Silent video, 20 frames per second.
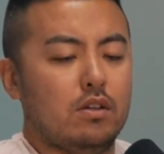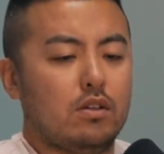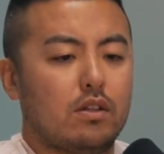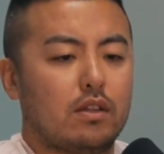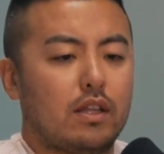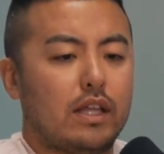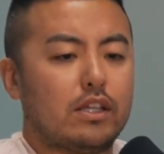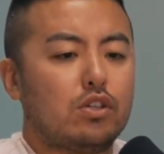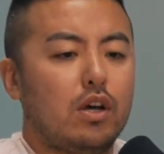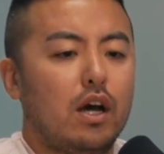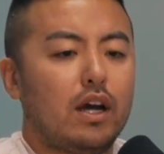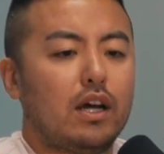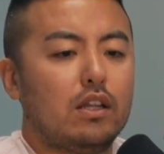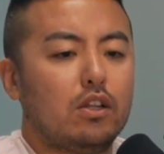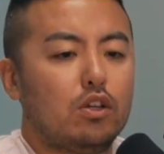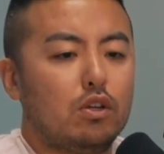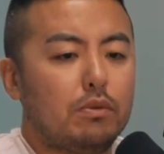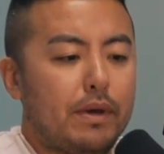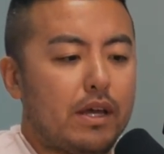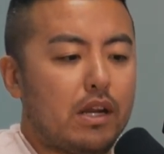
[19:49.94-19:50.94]
Let's talk a
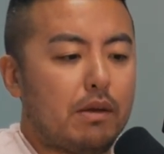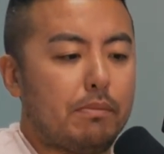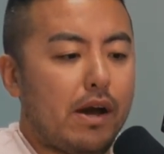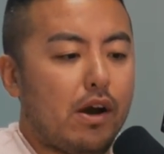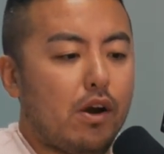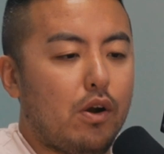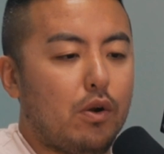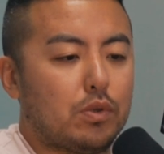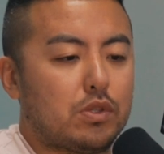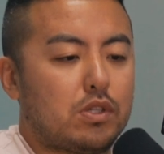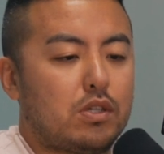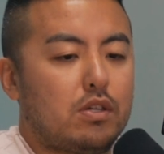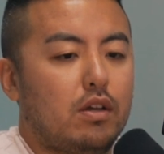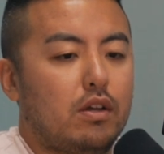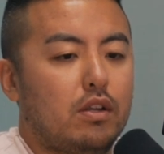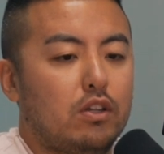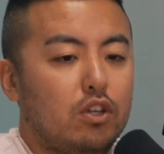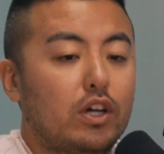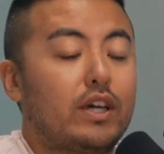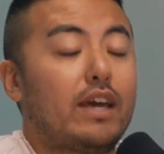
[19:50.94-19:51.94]
little bit about
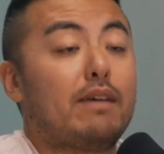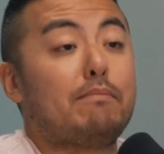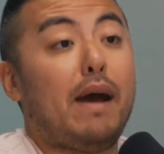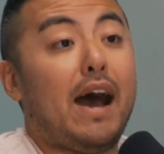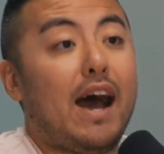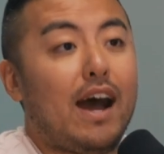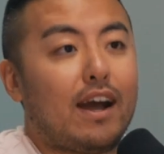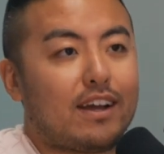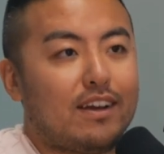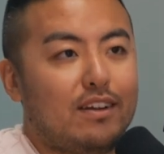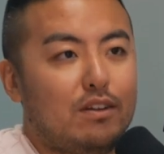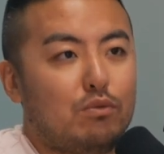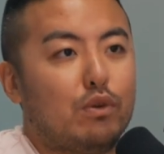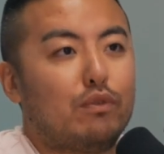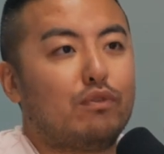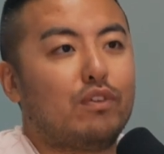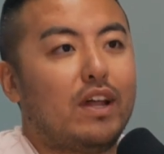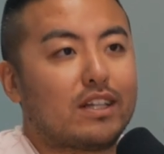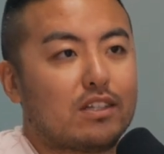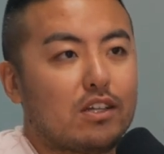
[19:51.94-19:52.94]
looking back and
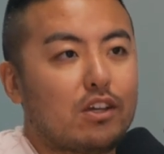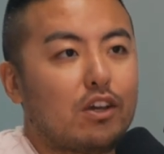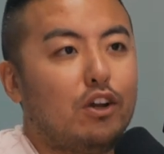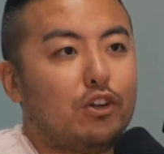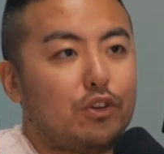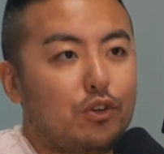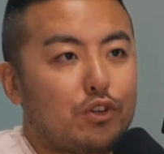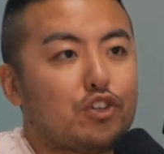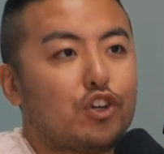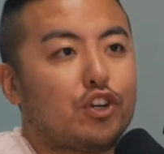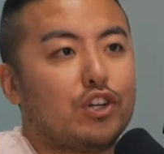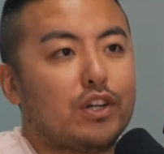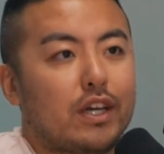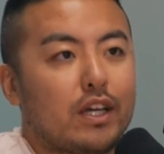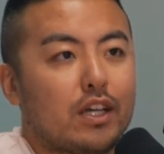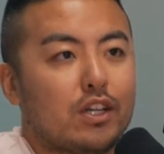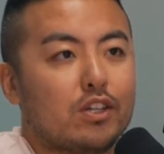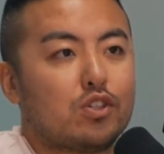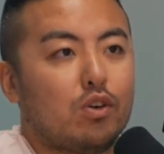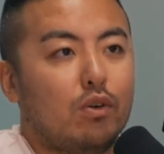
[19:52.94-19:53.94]
reflecting on your
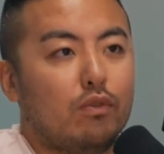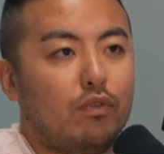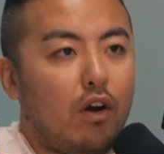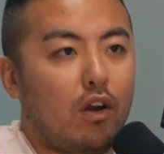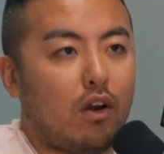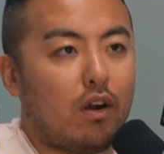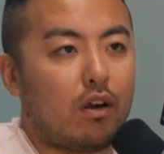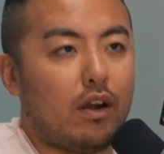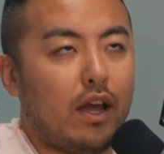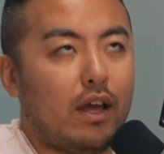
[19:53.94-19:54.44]
journey so far.